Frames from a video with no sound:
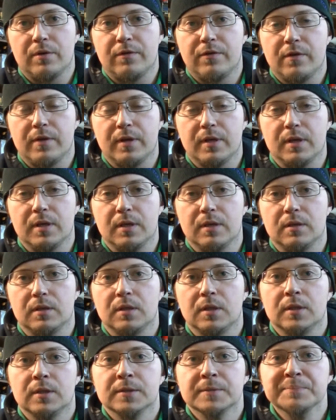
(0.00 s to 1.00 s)
for the
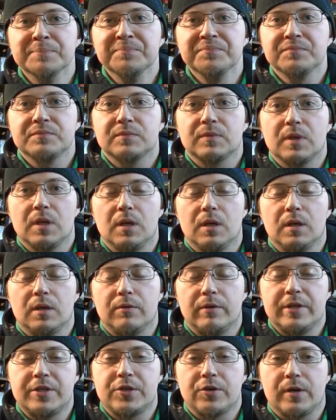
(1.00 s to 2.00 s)

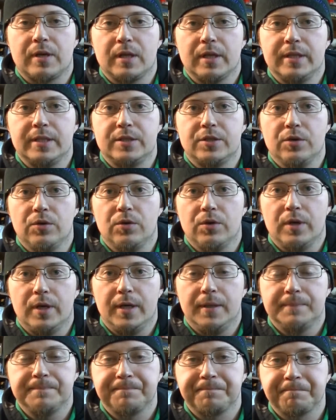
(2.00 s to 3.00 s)
recirculate door.